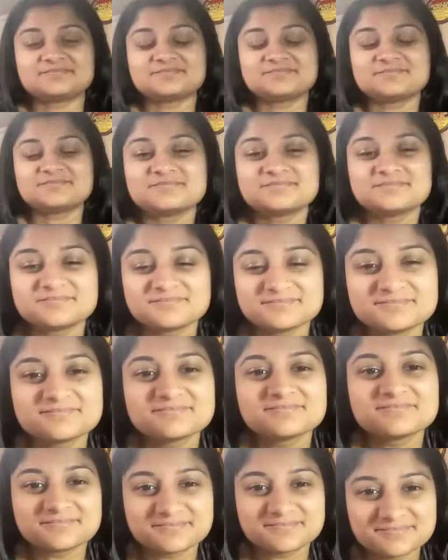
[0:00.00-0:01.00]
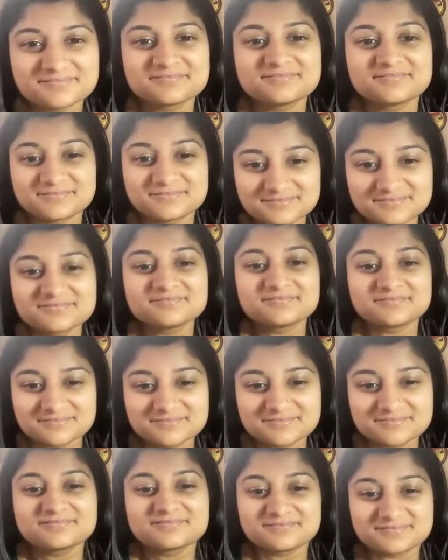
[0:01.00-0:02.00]
pipe, to then model out
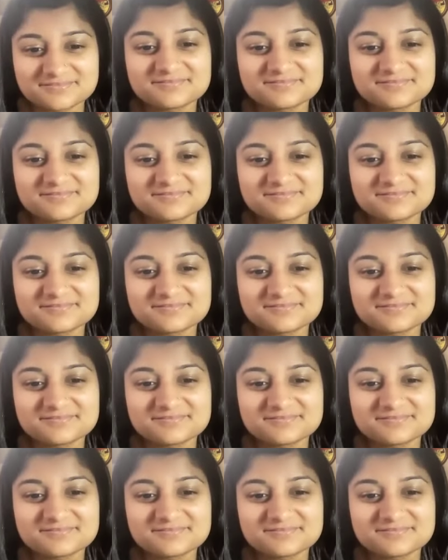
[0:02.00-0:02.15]
what that